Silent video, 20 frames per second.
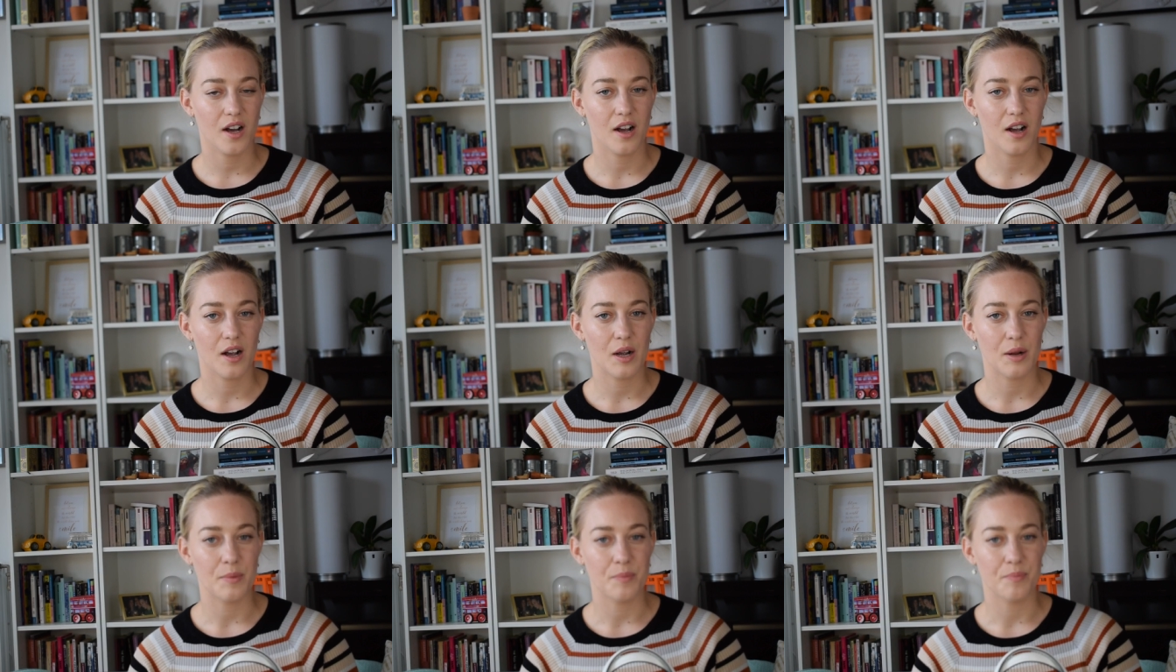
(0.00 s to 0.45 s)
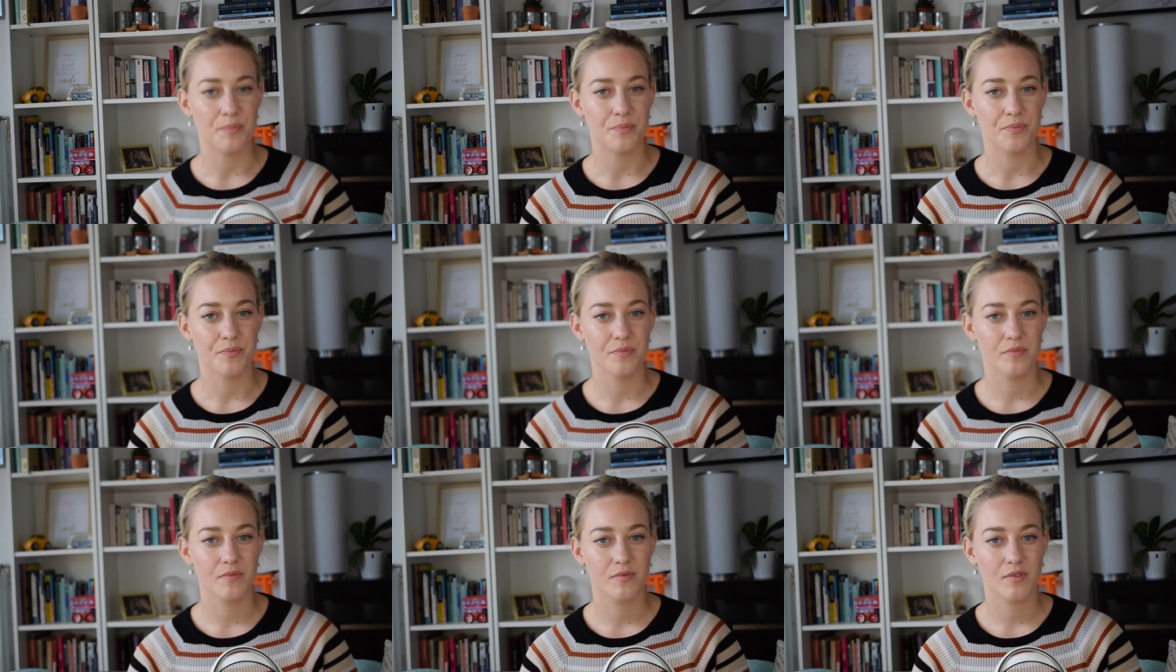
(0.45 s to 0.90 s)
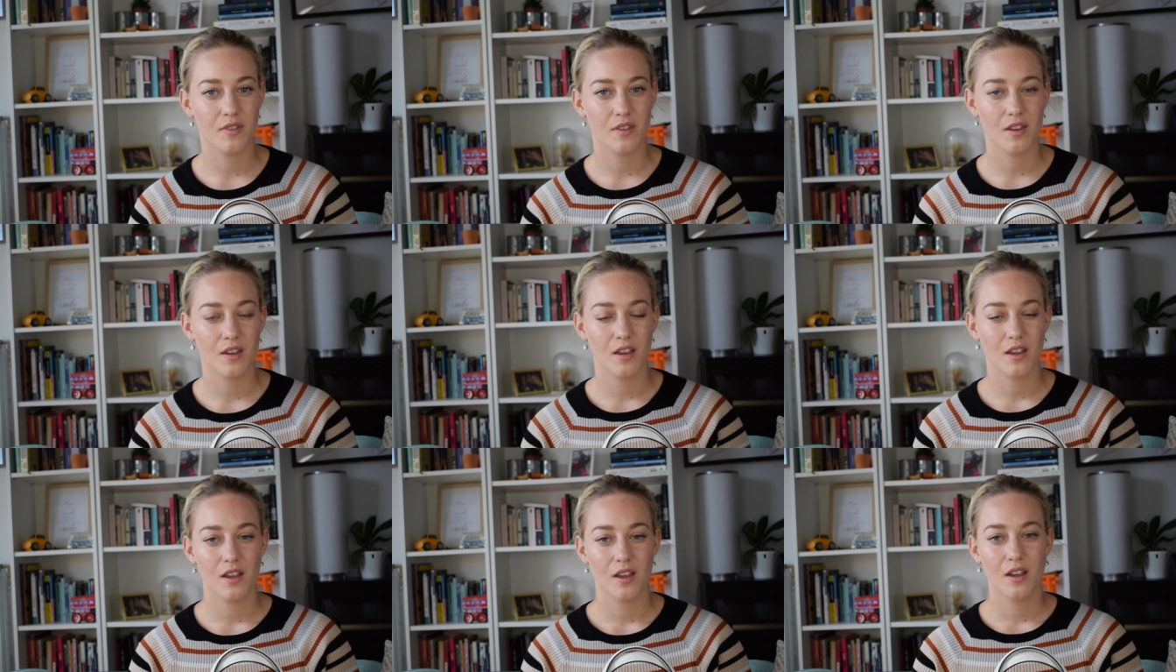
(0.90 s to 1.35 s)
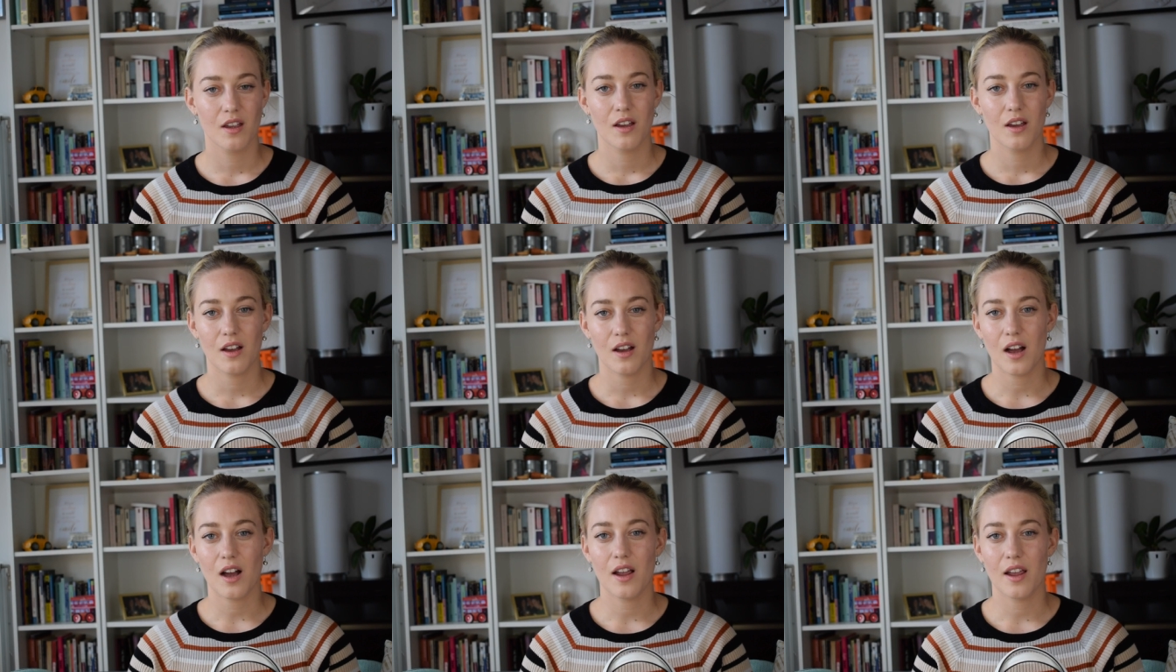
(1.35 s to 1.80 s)

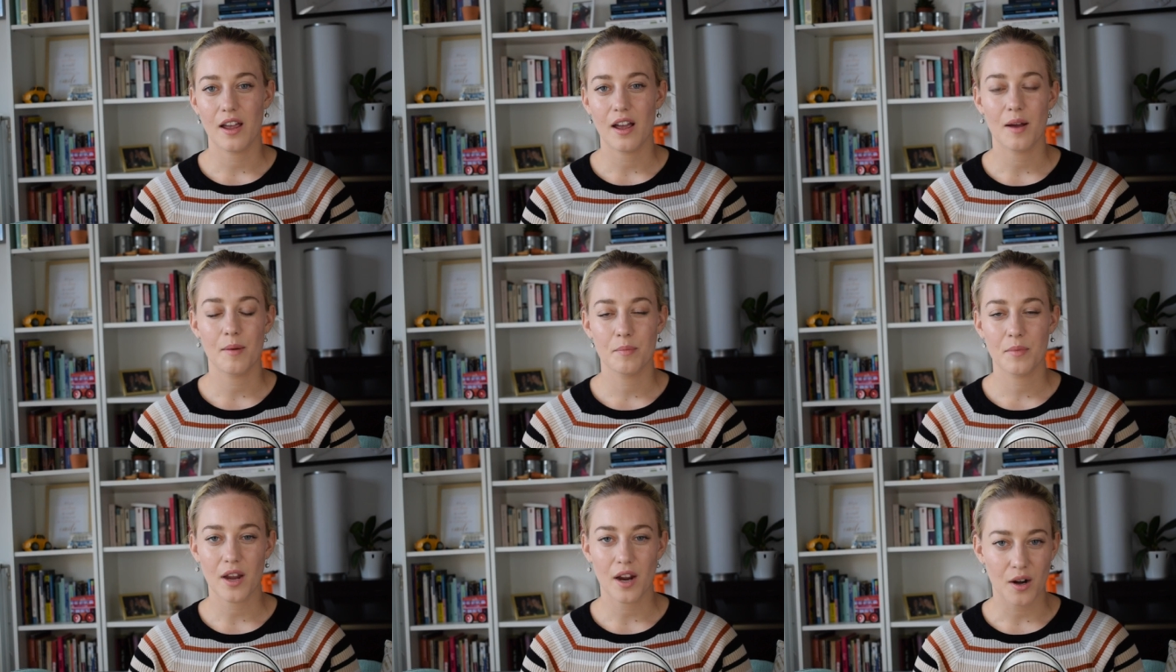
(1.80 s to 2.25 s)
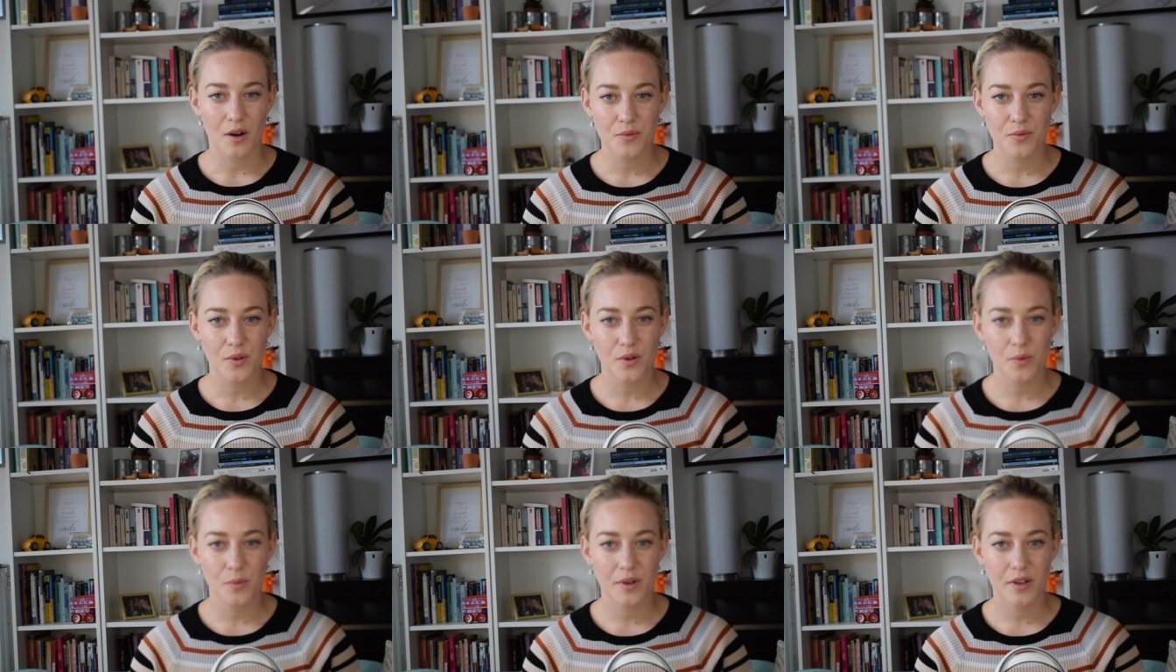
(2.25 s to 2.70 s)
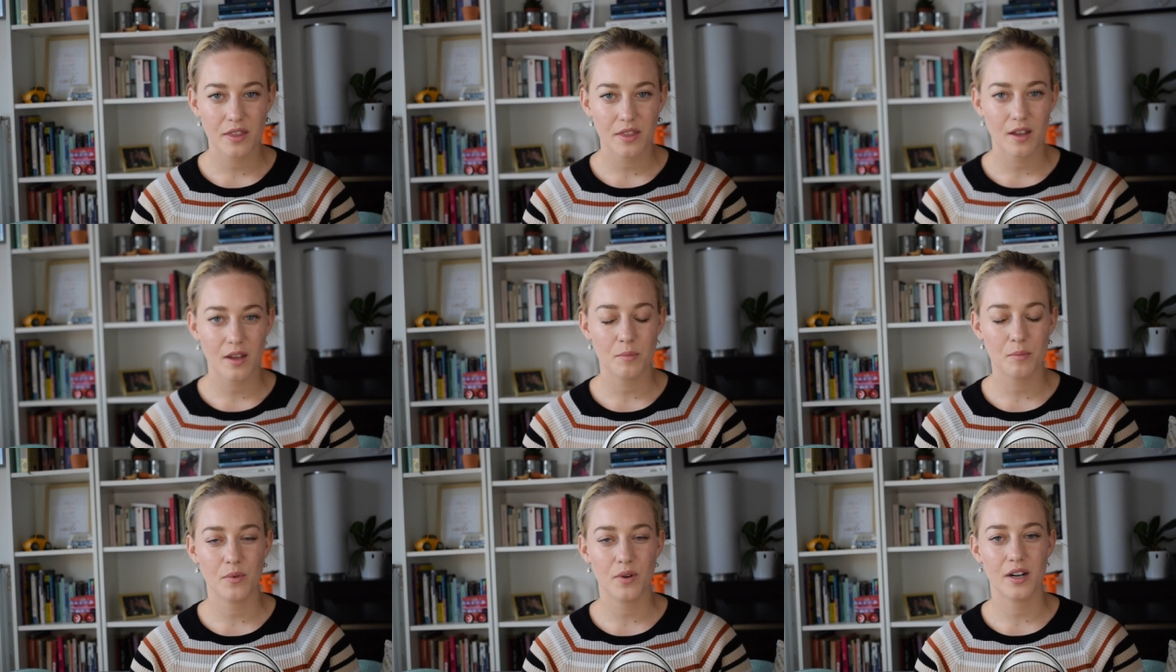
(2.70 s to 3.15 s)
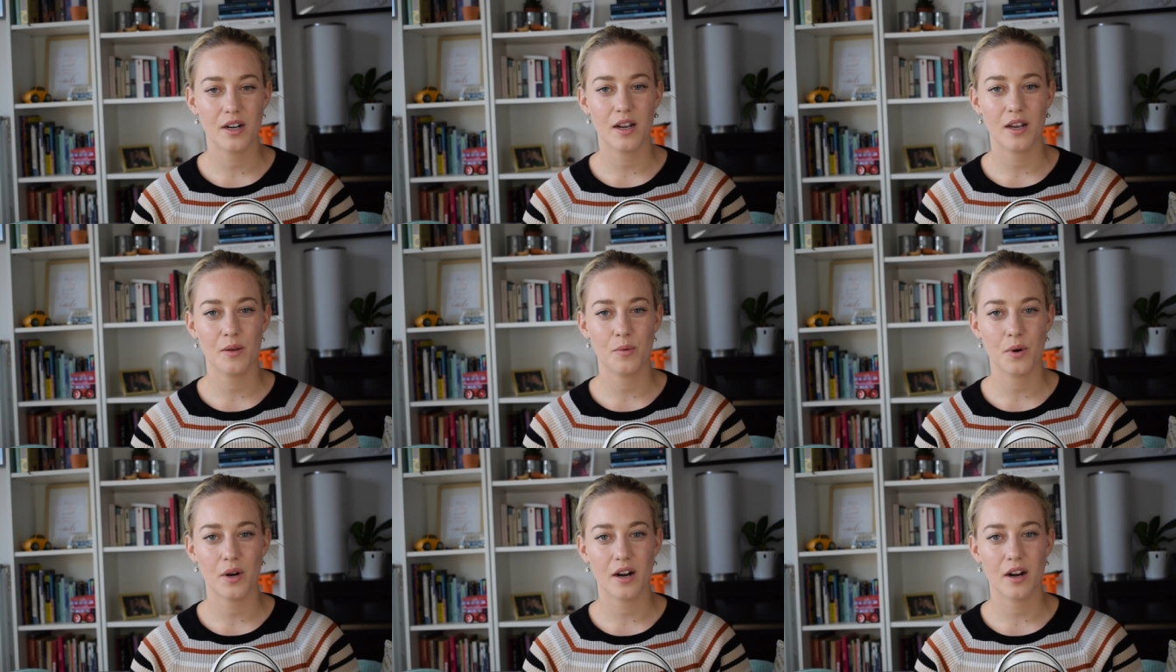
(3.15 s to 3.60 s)
I am careful with them when
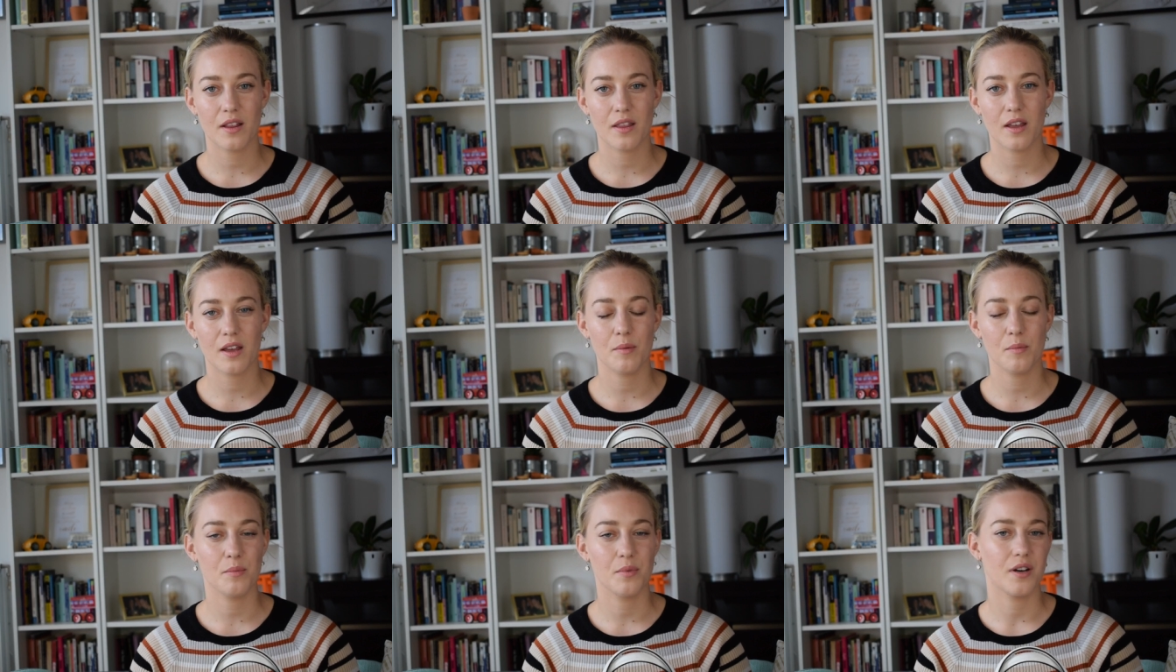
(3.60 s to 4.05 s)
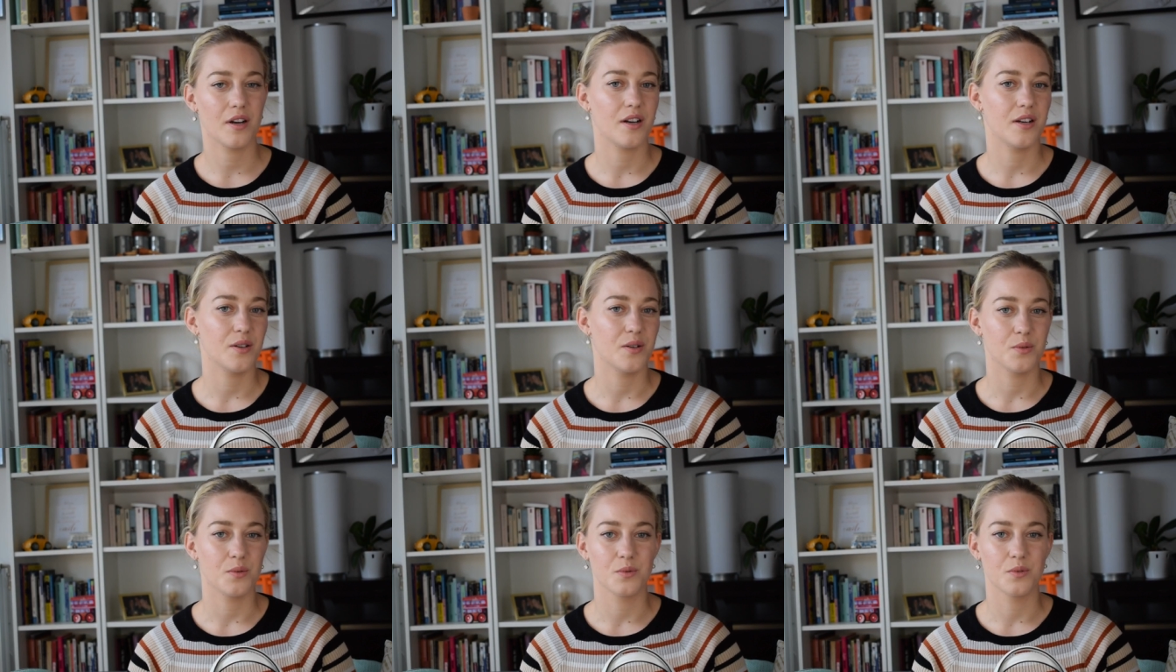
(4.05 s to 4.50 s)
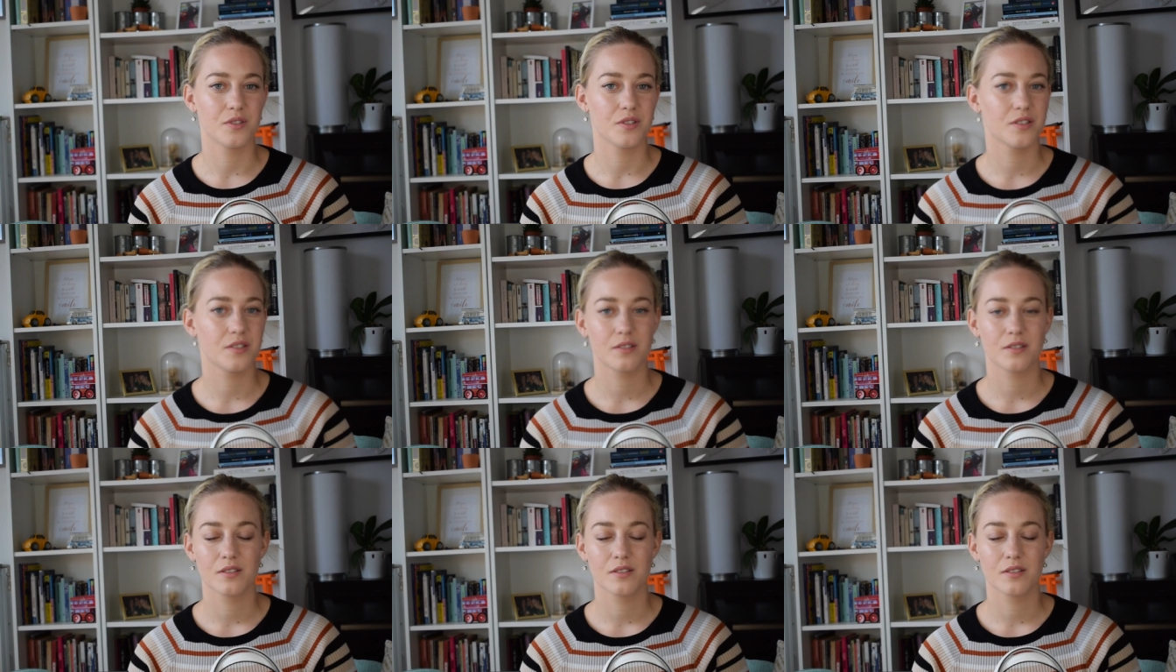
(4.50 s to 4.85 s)
I wear them, but I don't